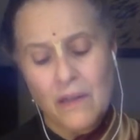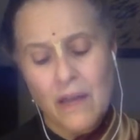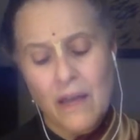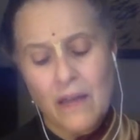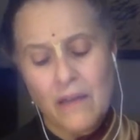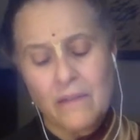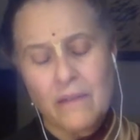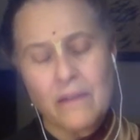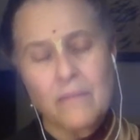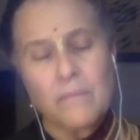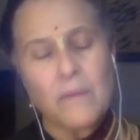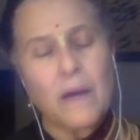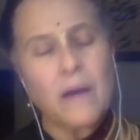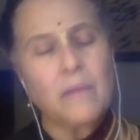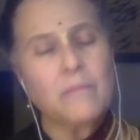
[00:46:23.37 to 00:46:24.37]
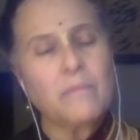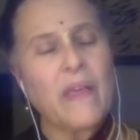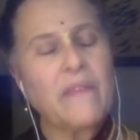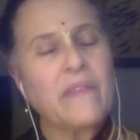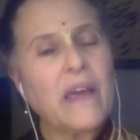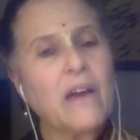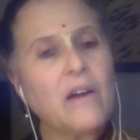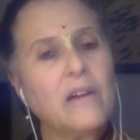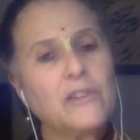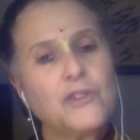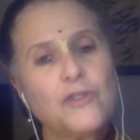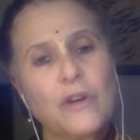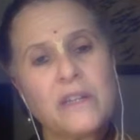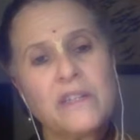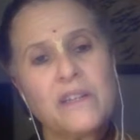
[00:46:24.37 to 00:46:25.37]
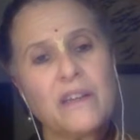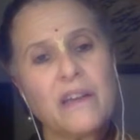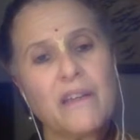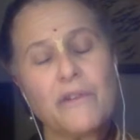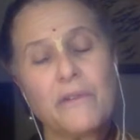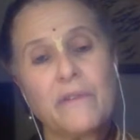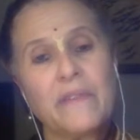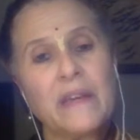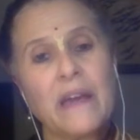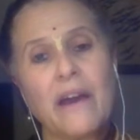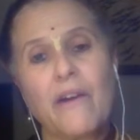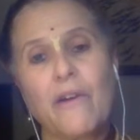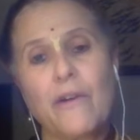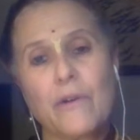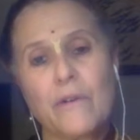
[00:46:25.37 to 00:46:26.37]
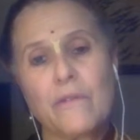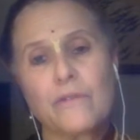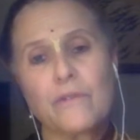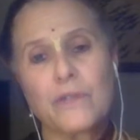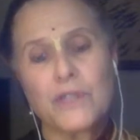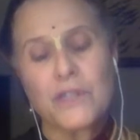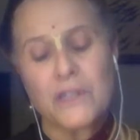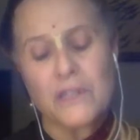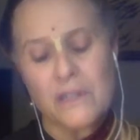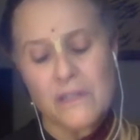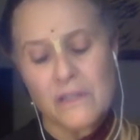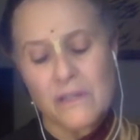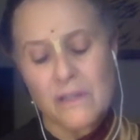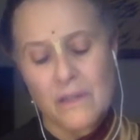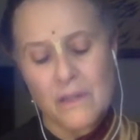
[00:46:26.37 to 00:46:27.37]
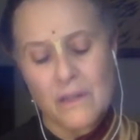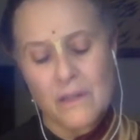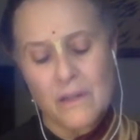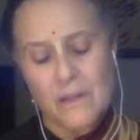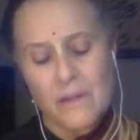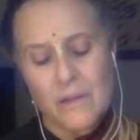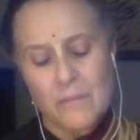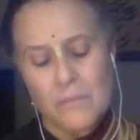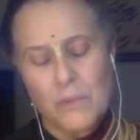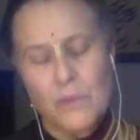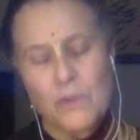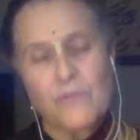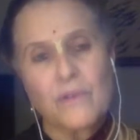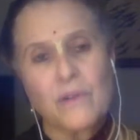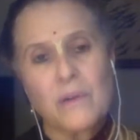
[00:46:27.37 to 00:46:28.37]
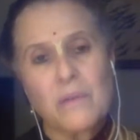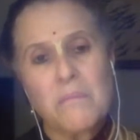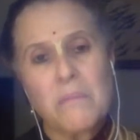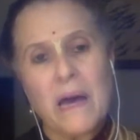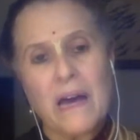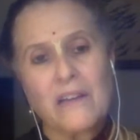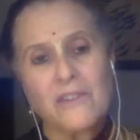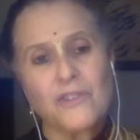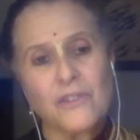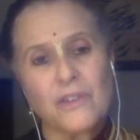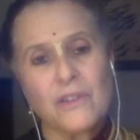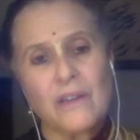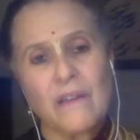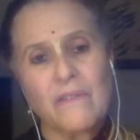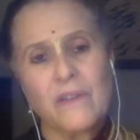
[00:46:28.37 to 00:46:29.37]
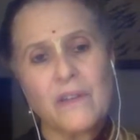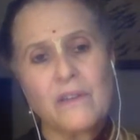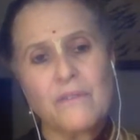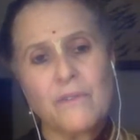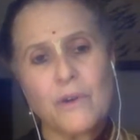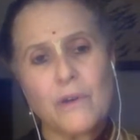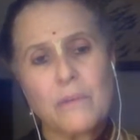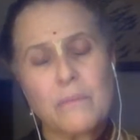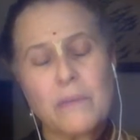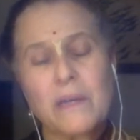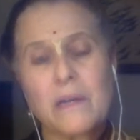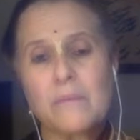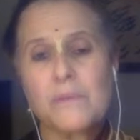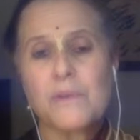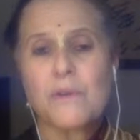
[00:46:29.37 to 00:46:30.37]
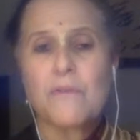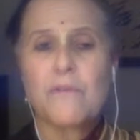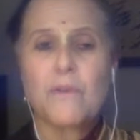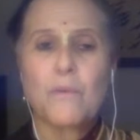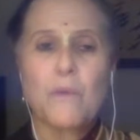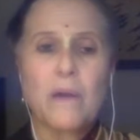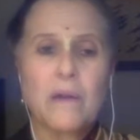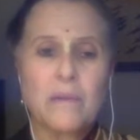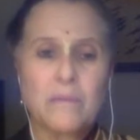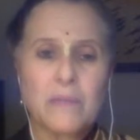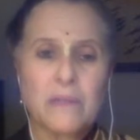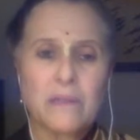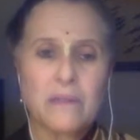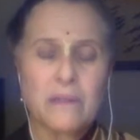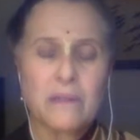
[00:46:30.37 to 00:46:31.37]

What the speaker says: And they all join together in the arrow of Krishna's beautiful compassion, and the devotee becomes overwhelmed